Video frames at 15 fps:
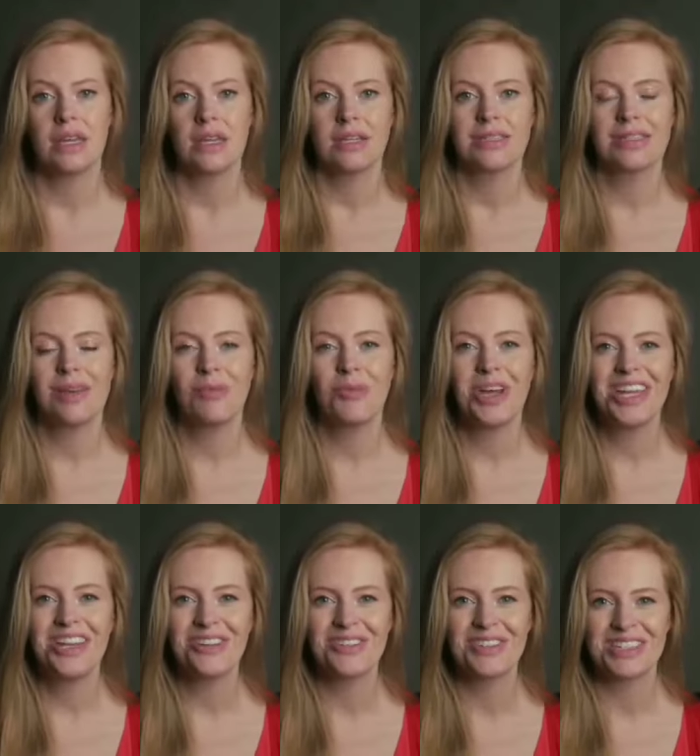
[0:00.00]
Someone
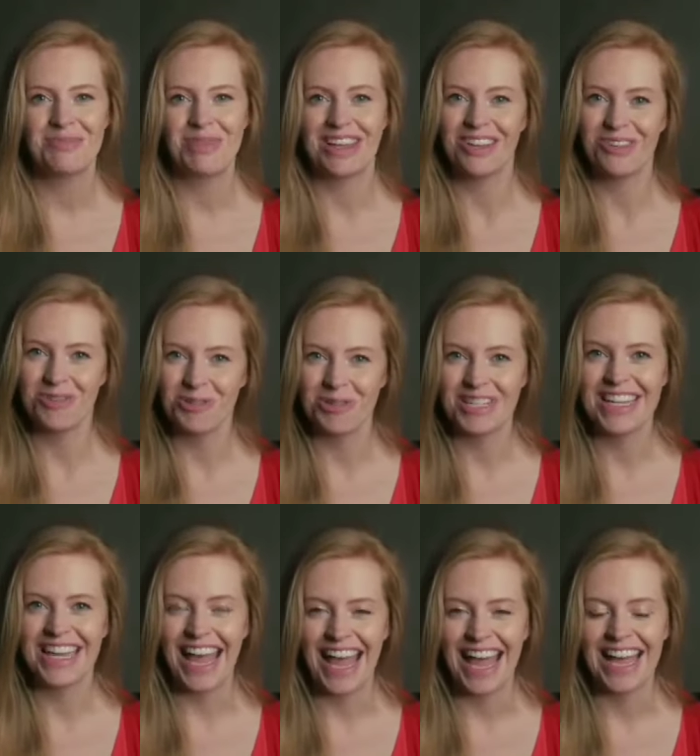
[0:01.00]
who has been
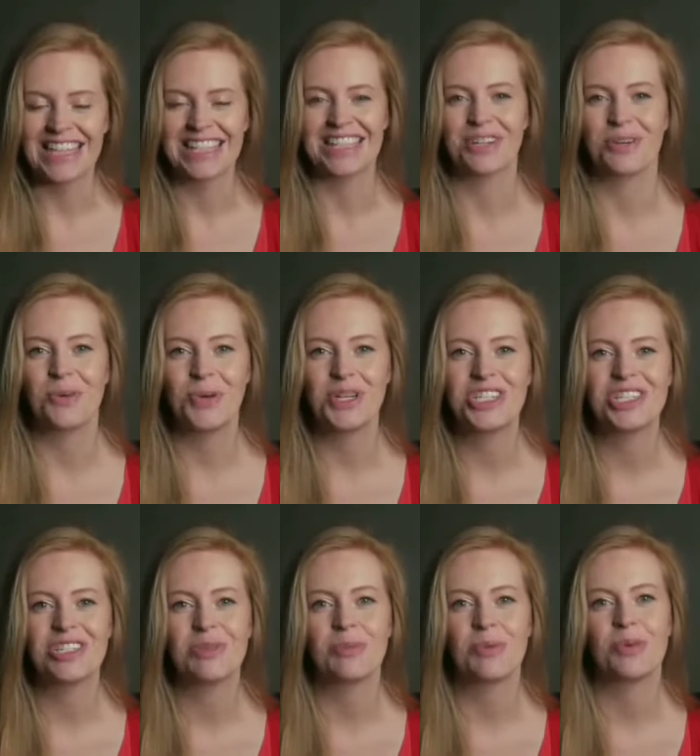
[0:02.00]
calling out the
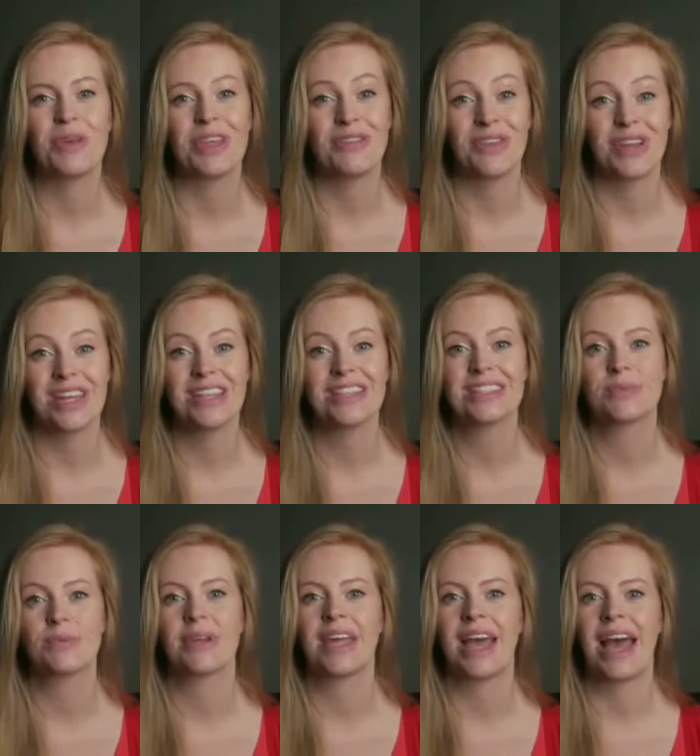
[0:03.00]
questionable evidence
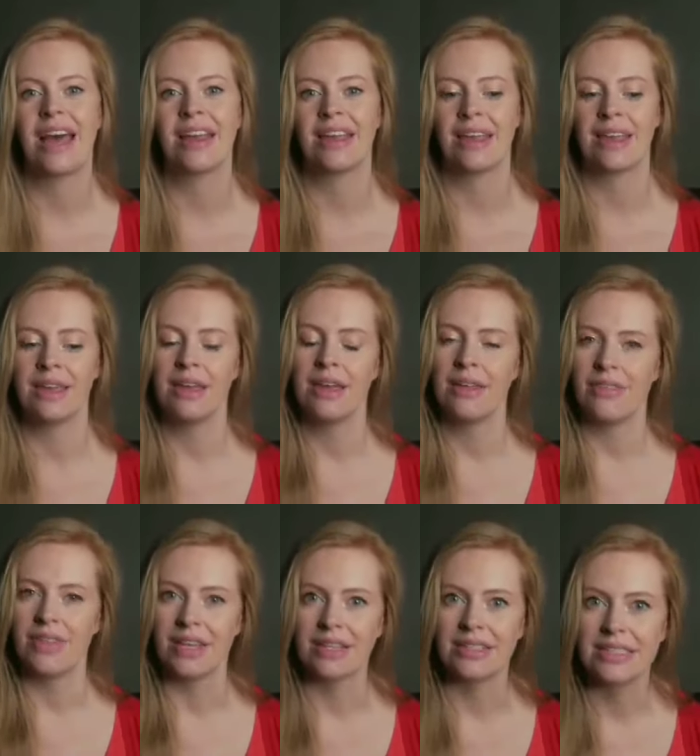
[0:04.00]
regarding
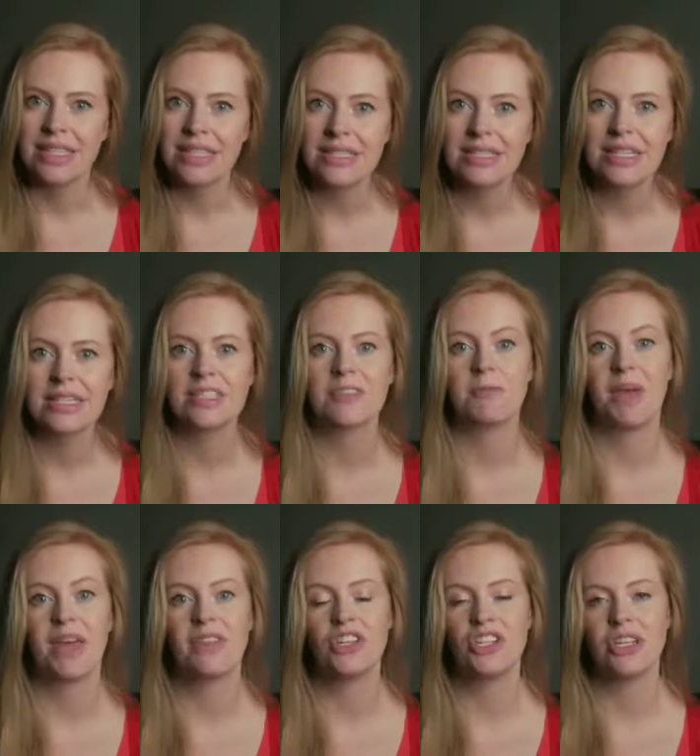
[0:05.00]
the existence of
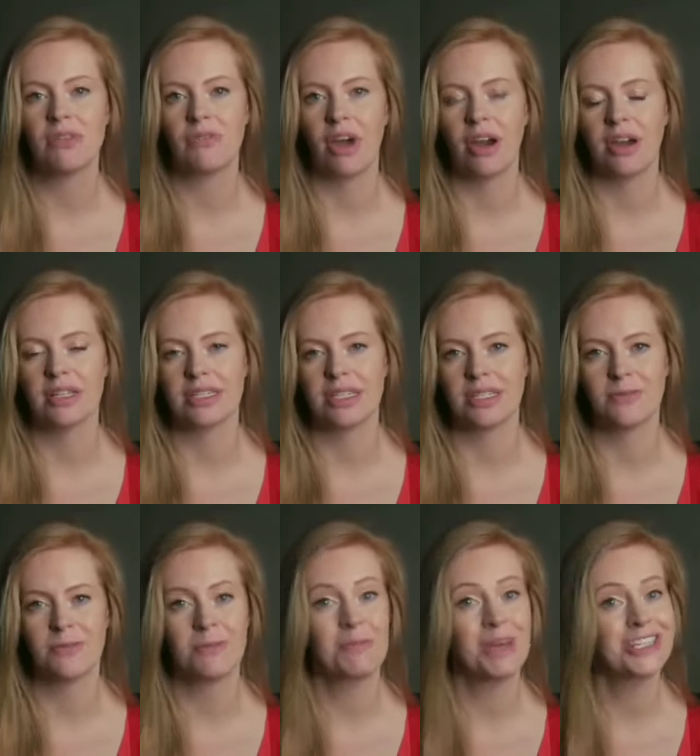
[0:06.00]
pathogenic viruses
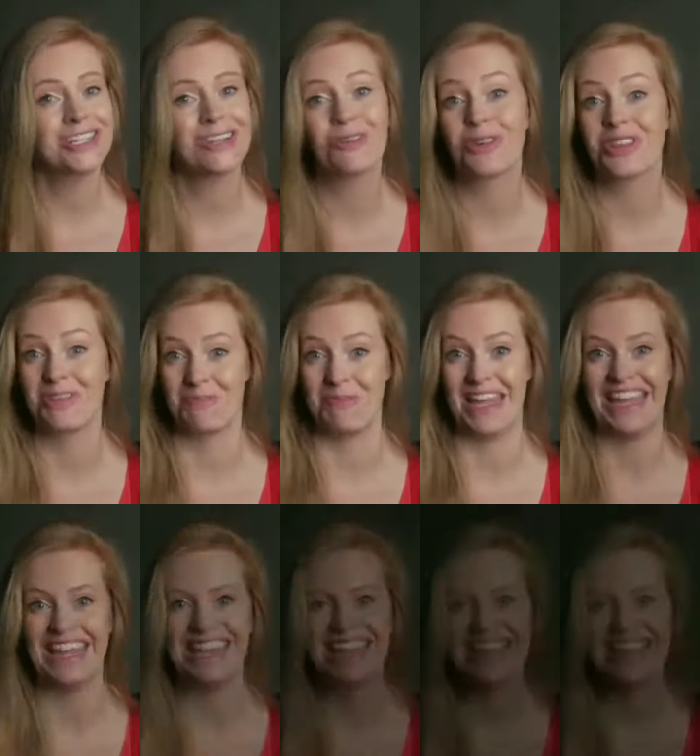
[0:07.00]
for much longer than me